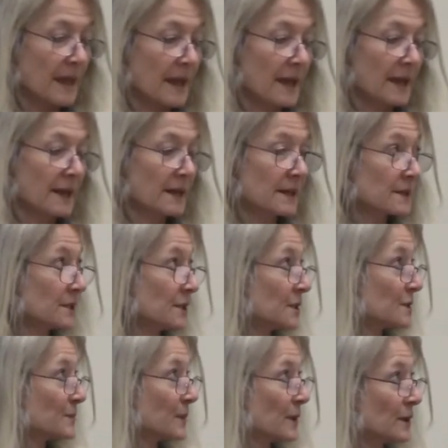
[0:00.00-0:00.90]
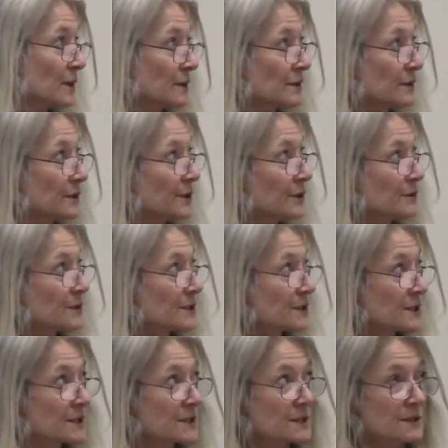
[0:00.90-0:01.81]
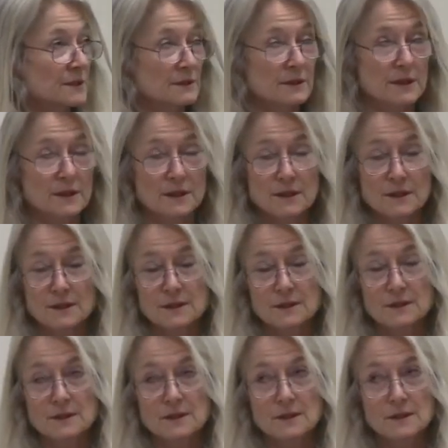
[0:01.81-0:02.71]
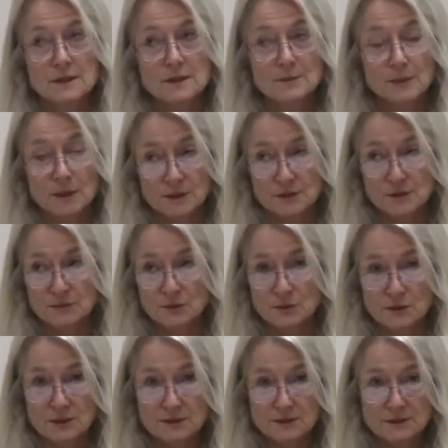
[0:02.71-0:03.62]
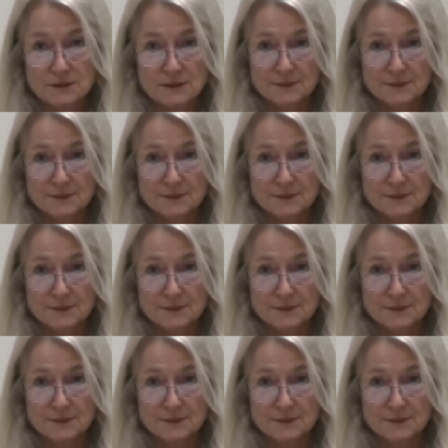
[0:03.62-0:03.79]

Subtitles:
and his partner, Hugh Sisson, in Baltimore,